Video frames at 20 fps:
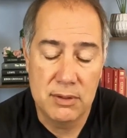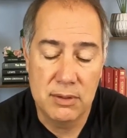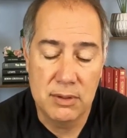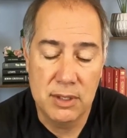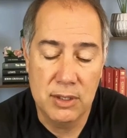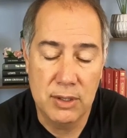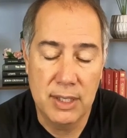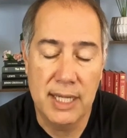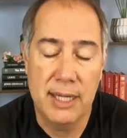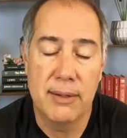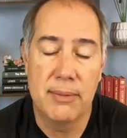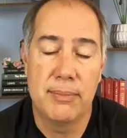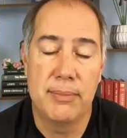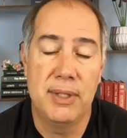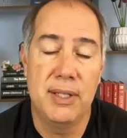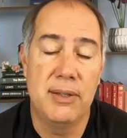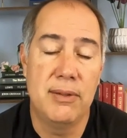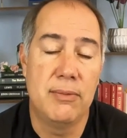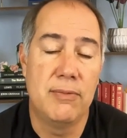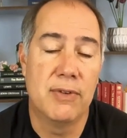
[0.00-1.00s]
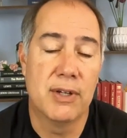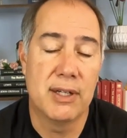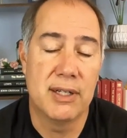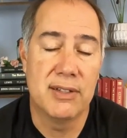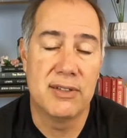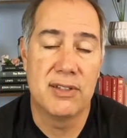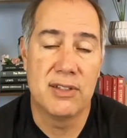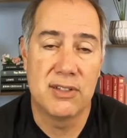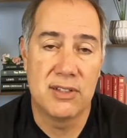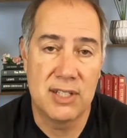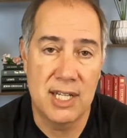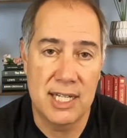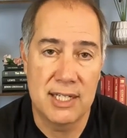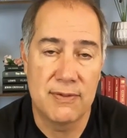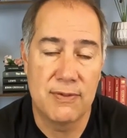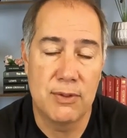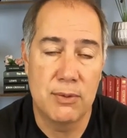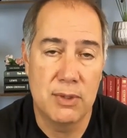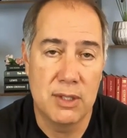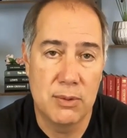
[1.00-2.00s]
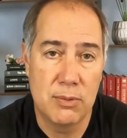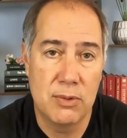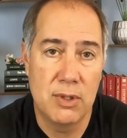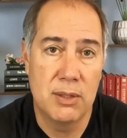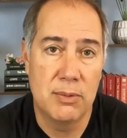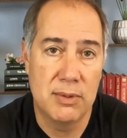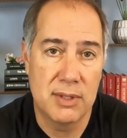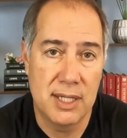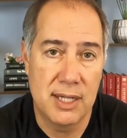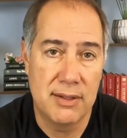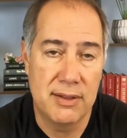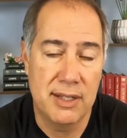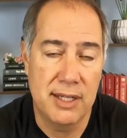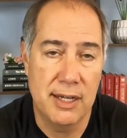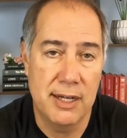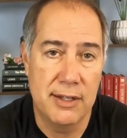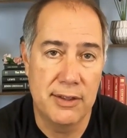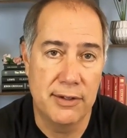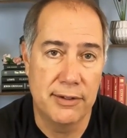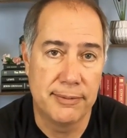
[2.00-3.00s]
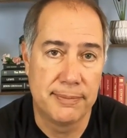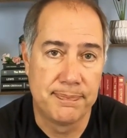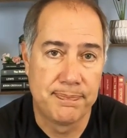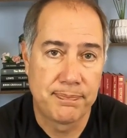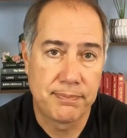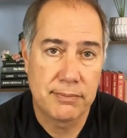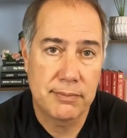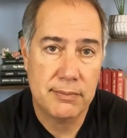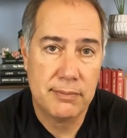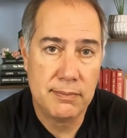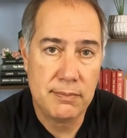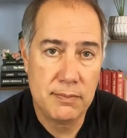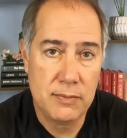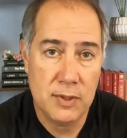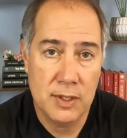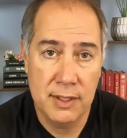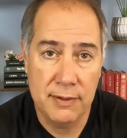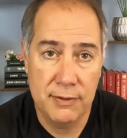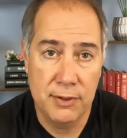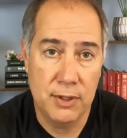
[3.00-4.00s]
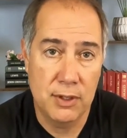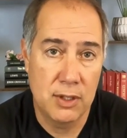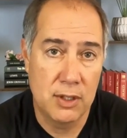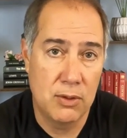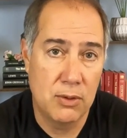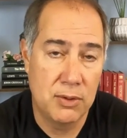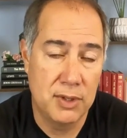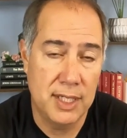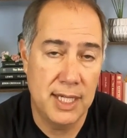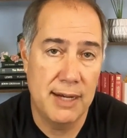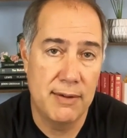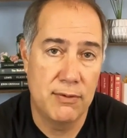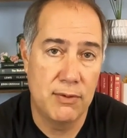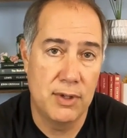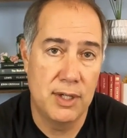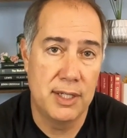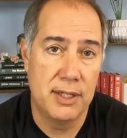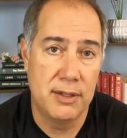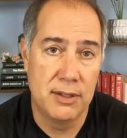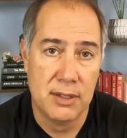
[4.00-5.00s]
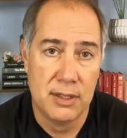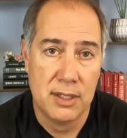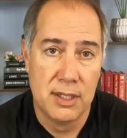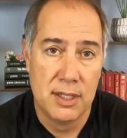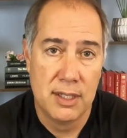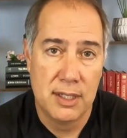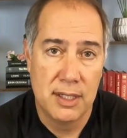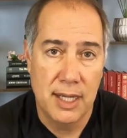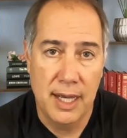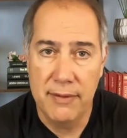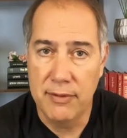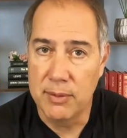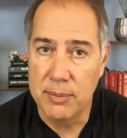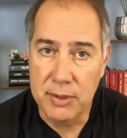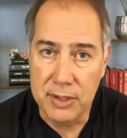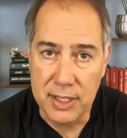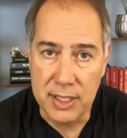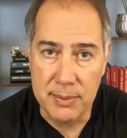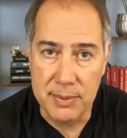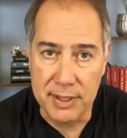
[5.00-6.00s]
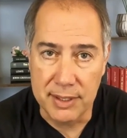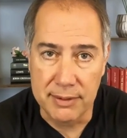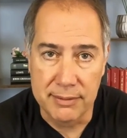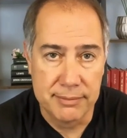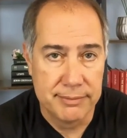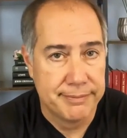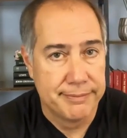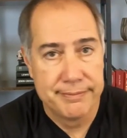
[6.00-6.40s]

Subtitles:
You can't be very successful with one without the other. If you're going to only have one, have the bookkeeping.